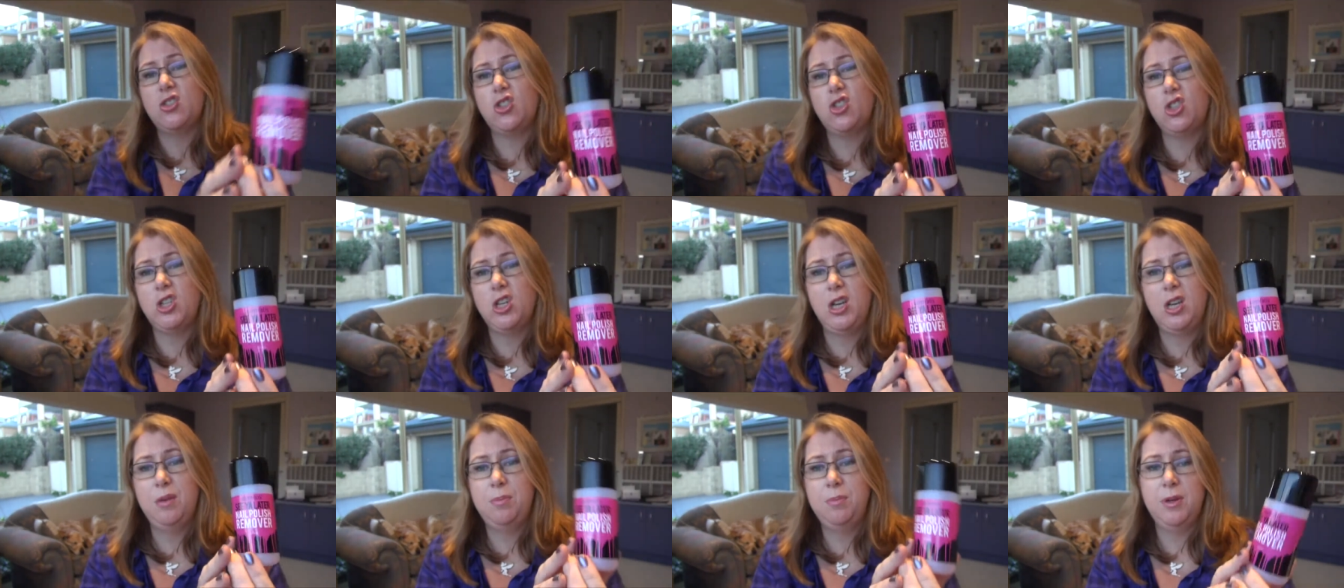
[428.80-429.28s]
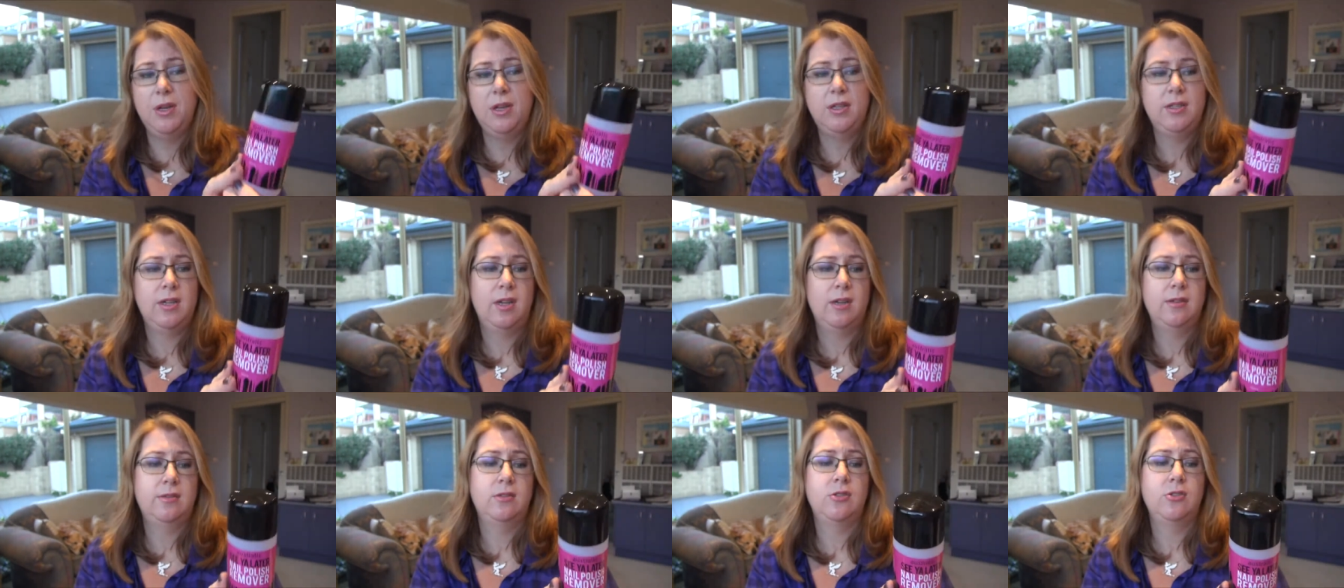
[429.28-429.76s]
cheap, it
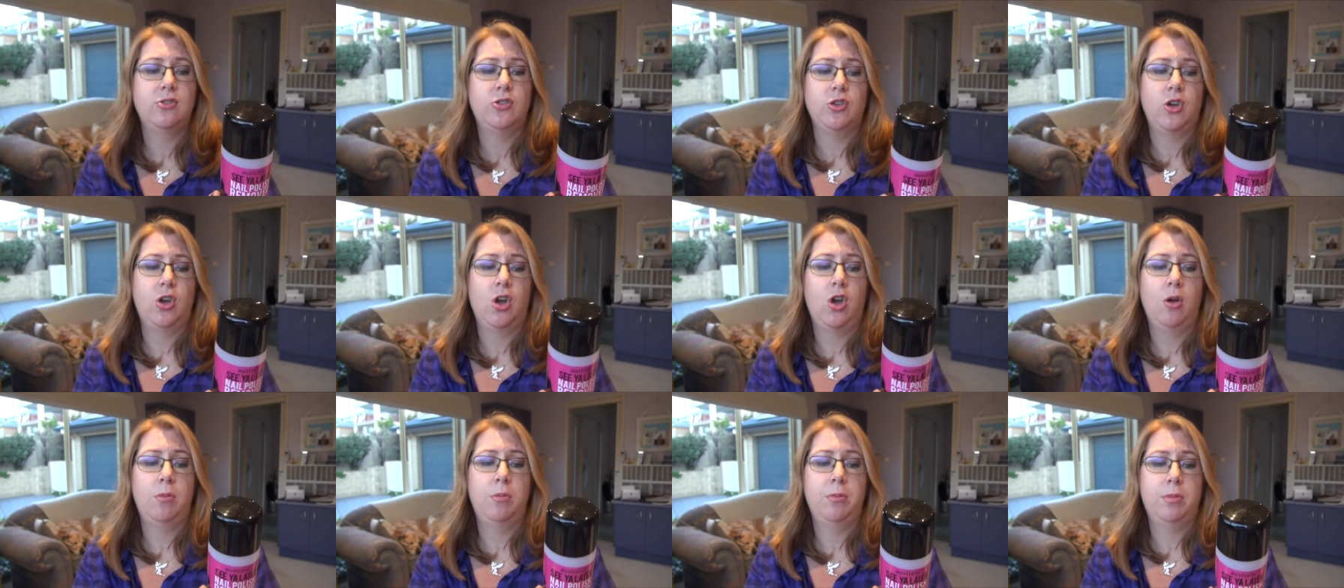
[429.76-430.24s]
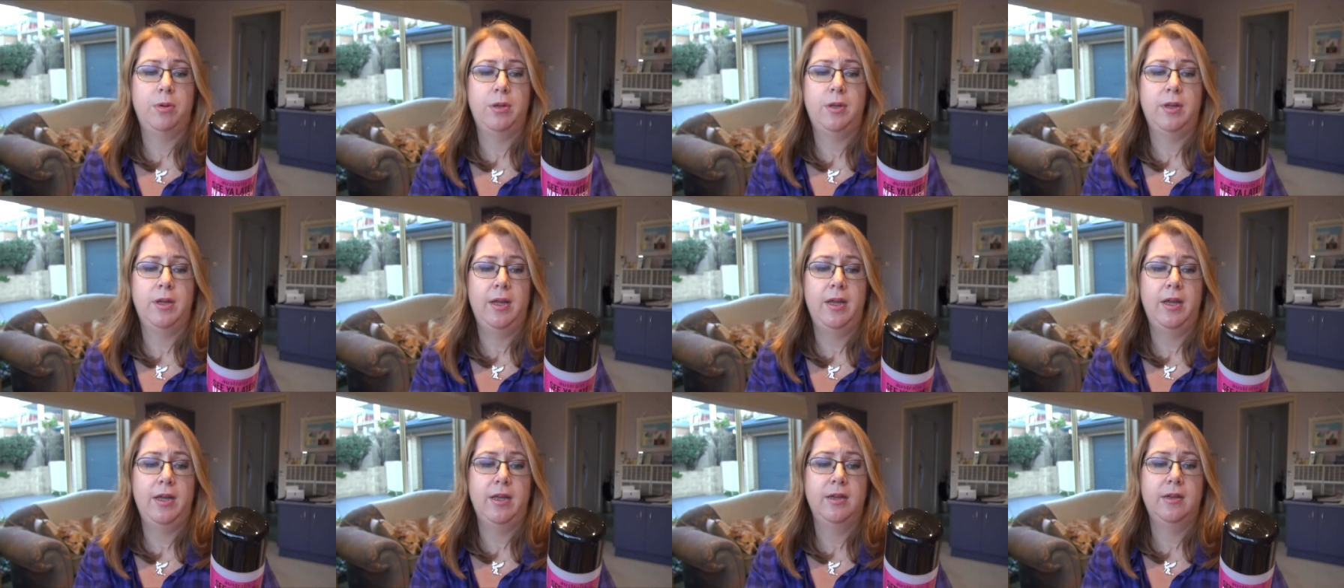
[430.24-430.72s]
does the job,
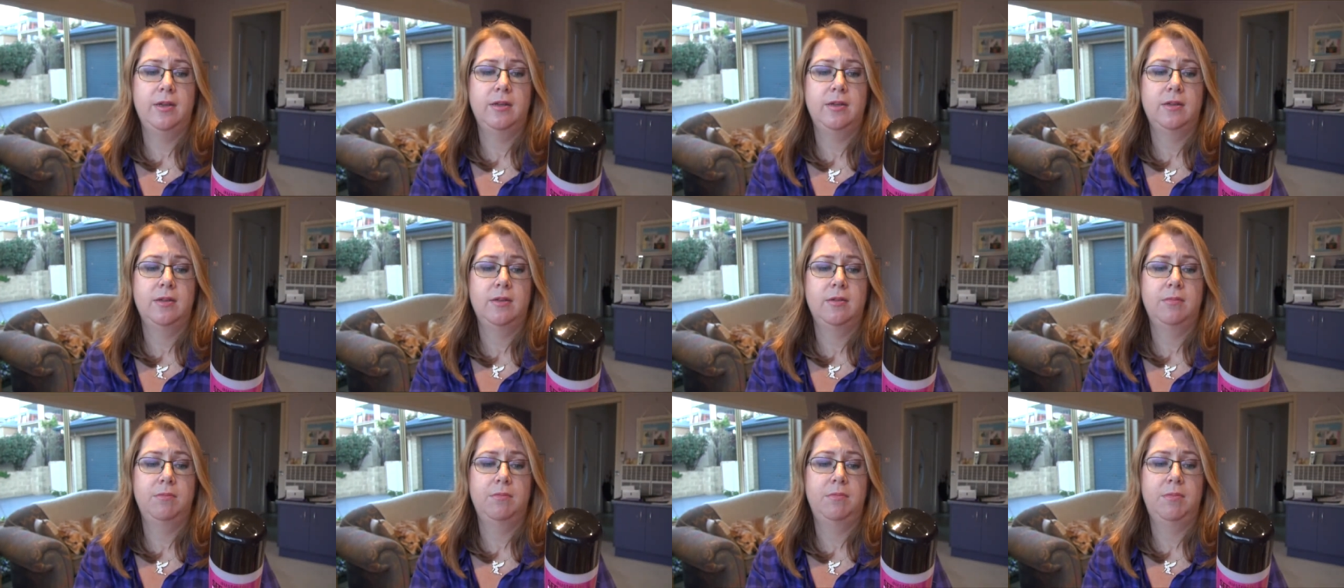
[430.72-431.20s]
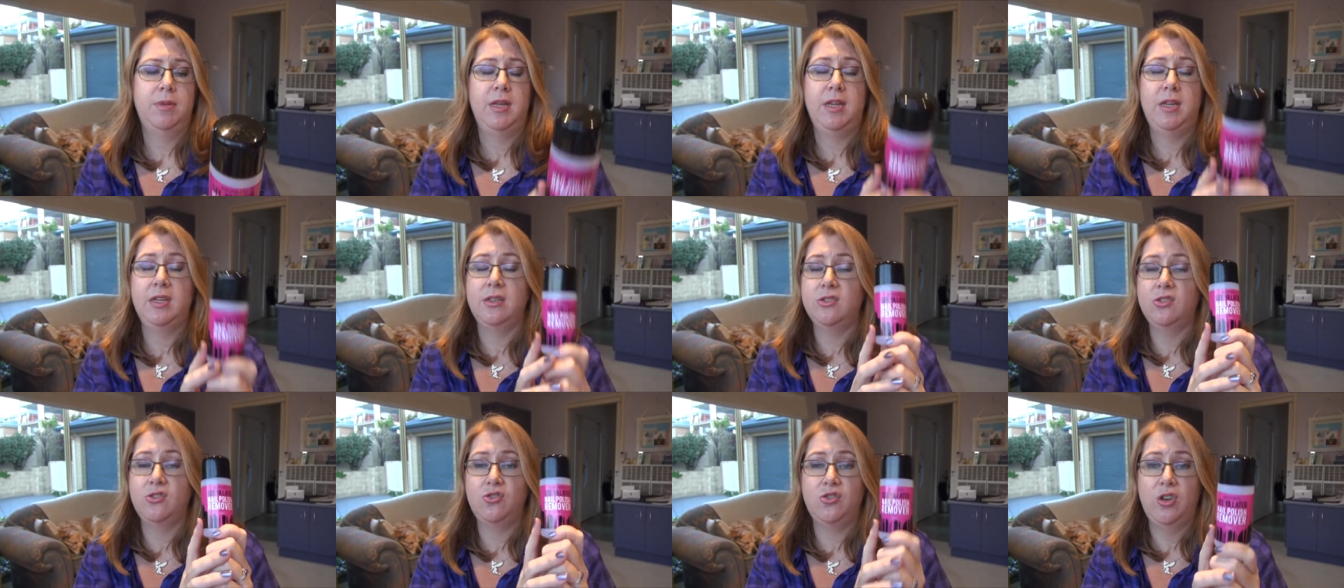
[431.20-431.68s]
and
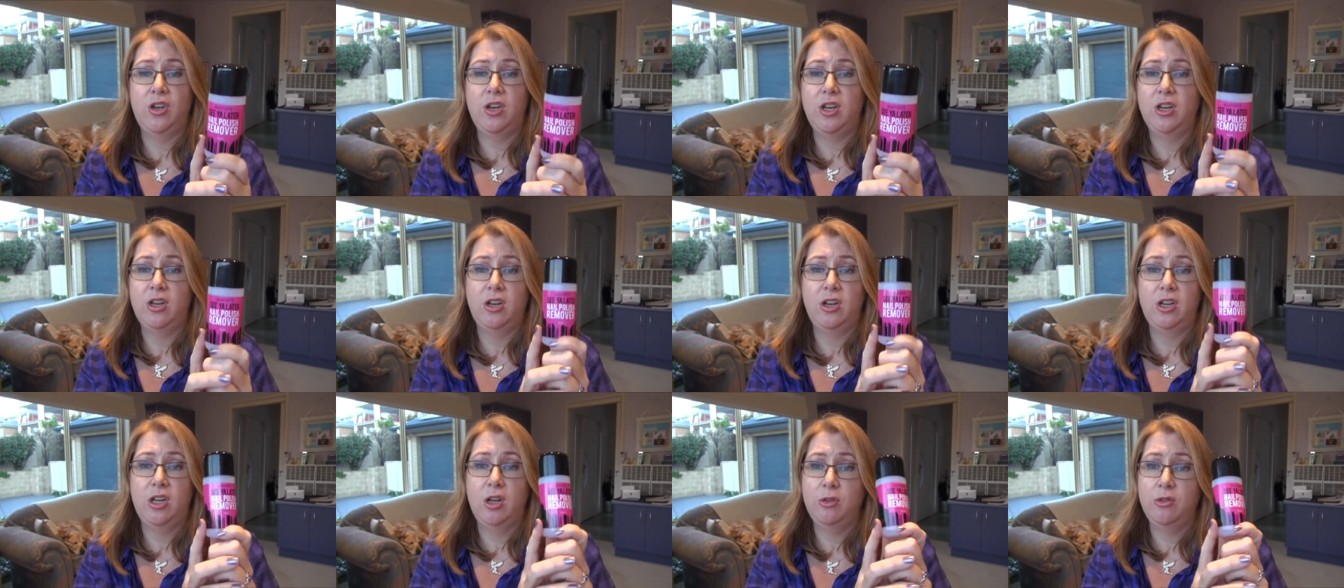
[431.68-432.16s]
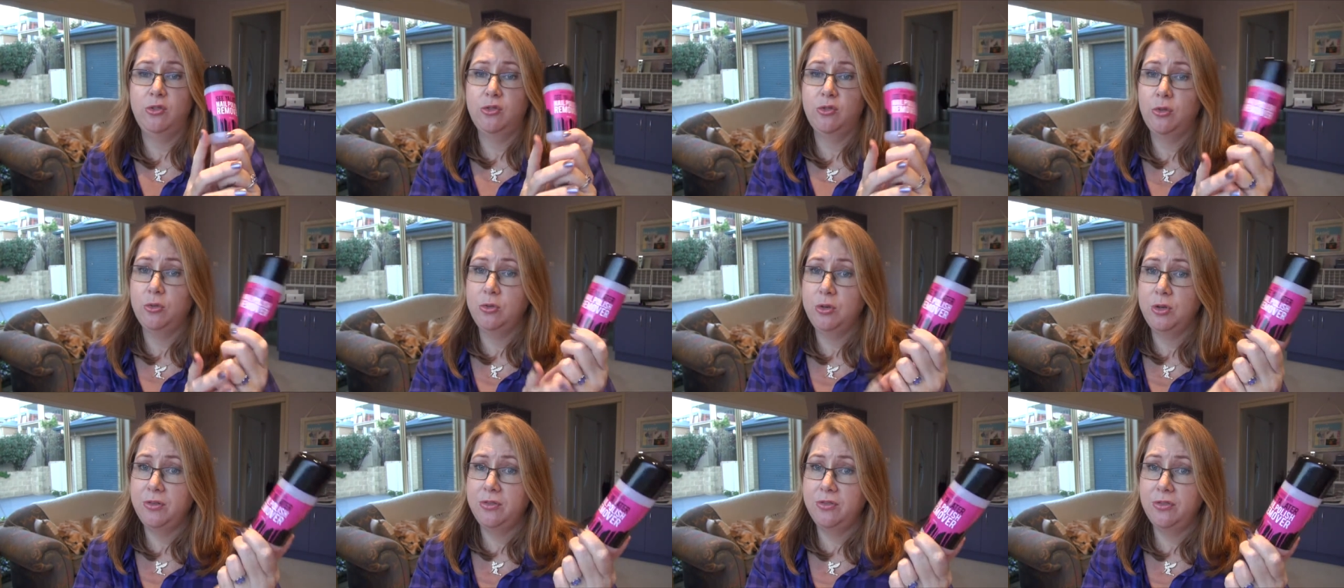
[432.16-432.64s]
being Australian, I know it's
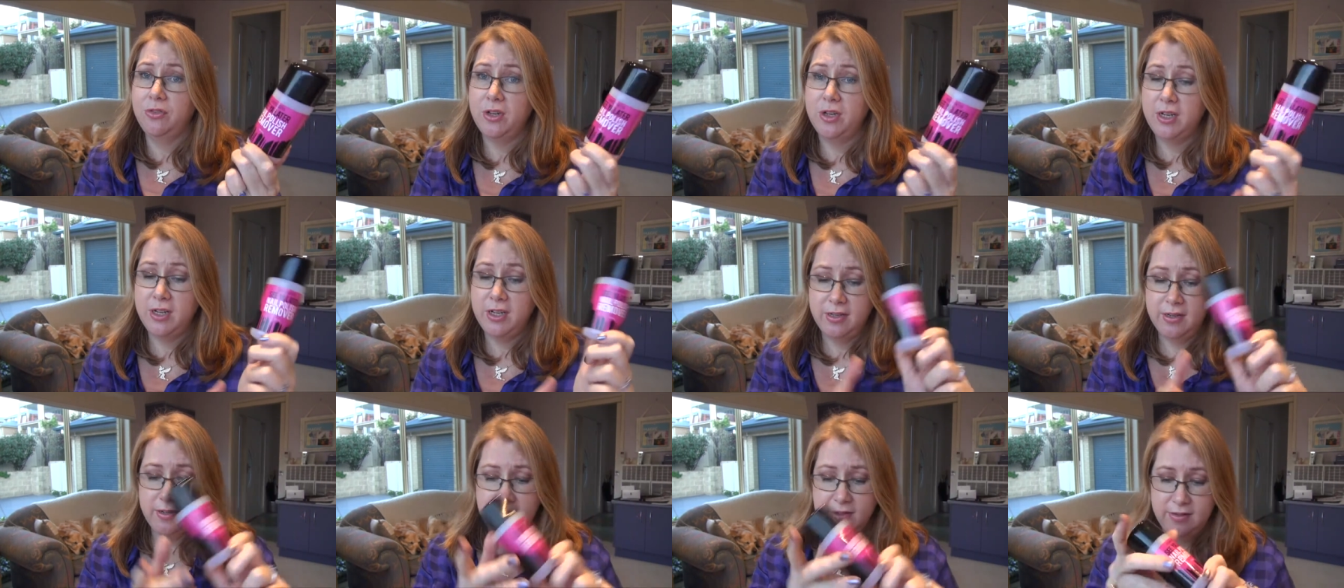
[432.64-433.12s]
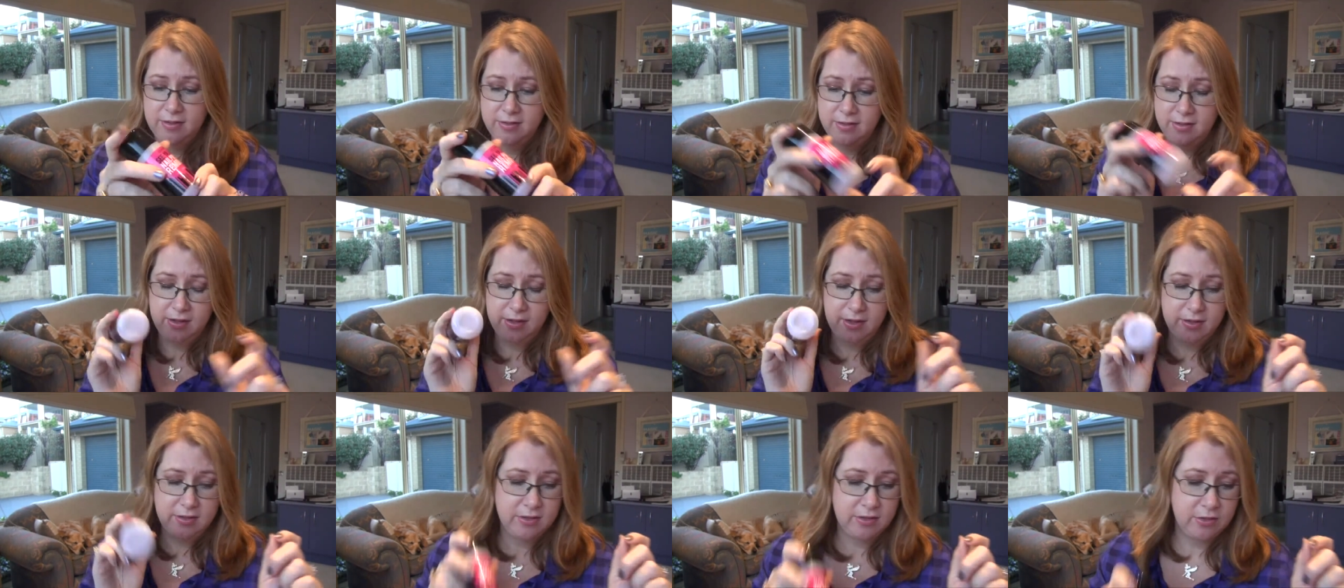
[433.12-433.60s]
cruelty free,
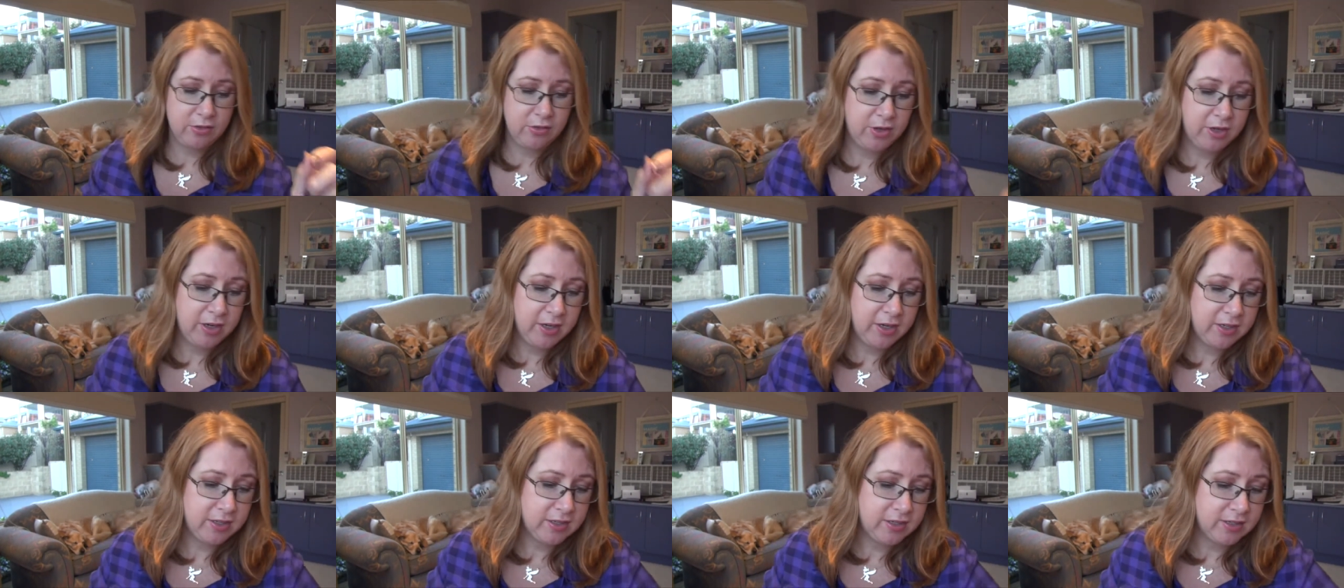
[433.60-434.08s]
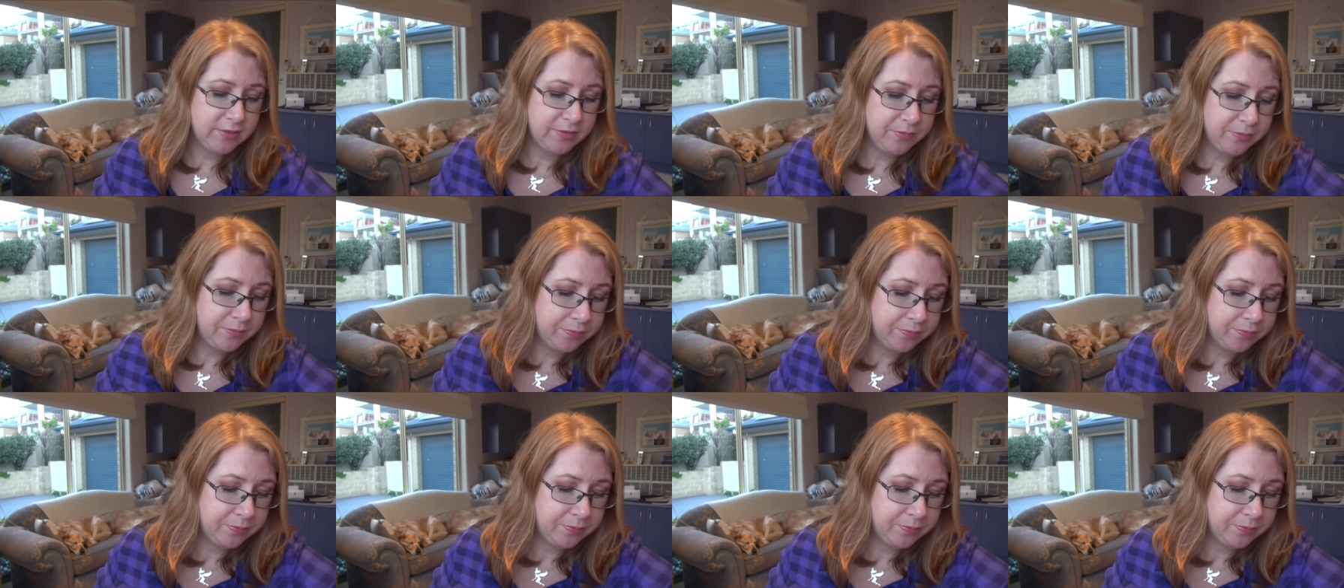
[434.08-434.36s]
so that's great.